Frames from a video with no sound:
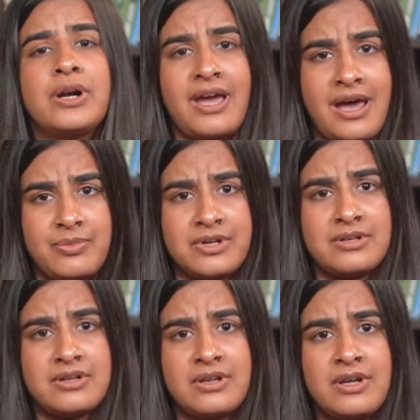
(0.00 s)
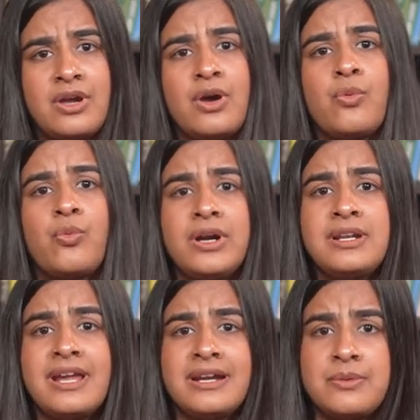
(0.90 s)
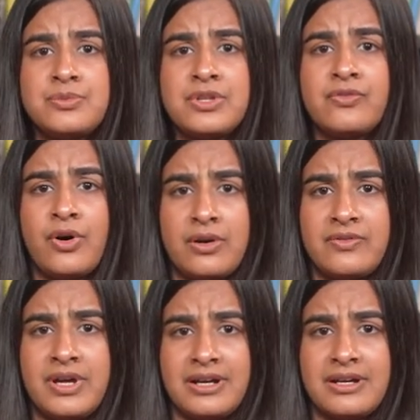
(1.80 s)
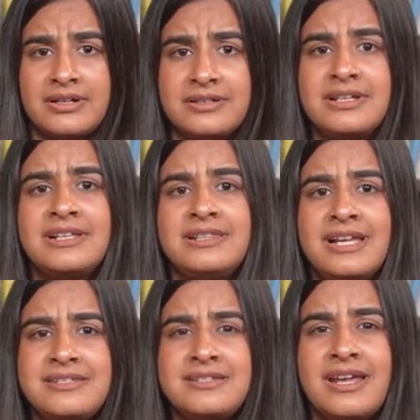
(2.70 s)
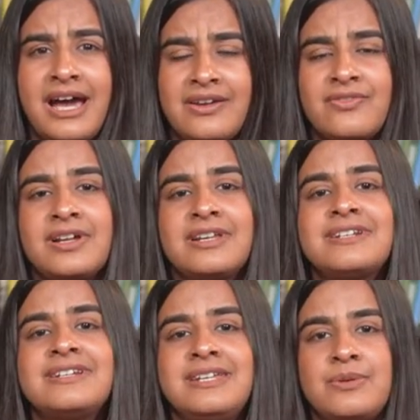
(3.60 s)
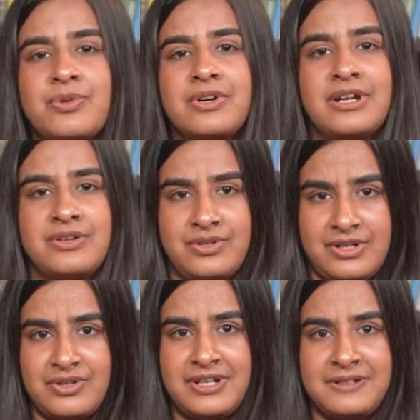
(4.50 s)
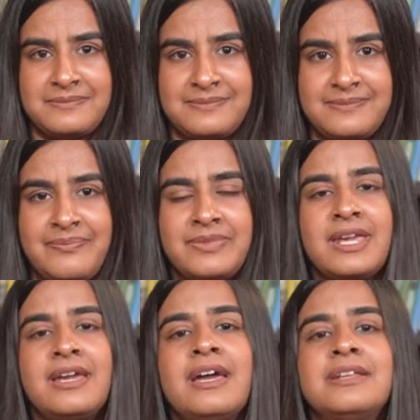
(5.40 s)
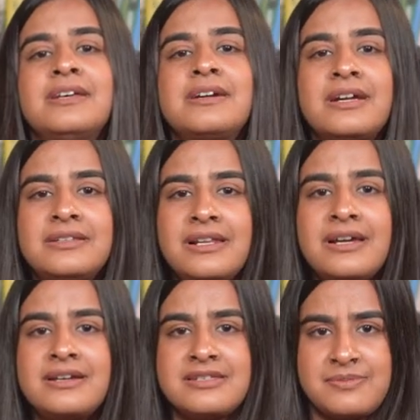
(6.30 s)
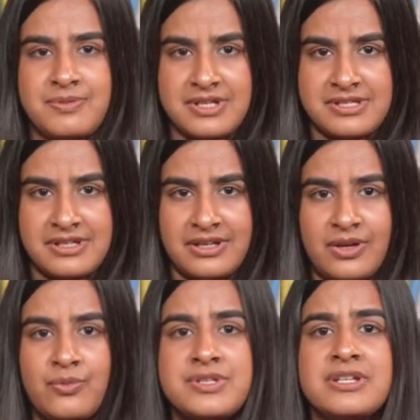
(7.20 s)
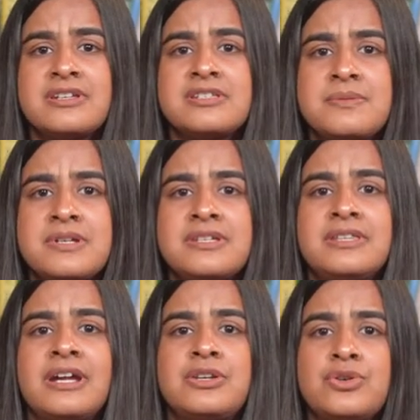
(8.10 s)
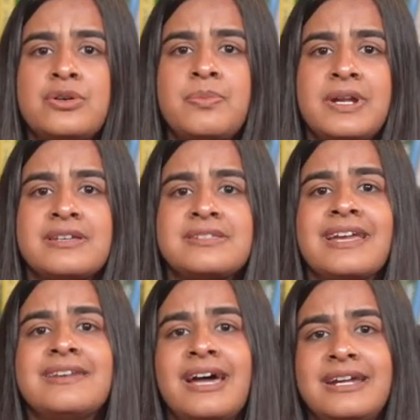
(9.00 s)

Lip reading: what happened? What led up to the fall of Dhaka? Let's dive a little deeper into it today. The Agartala conspiracy was a conspiracy that took place in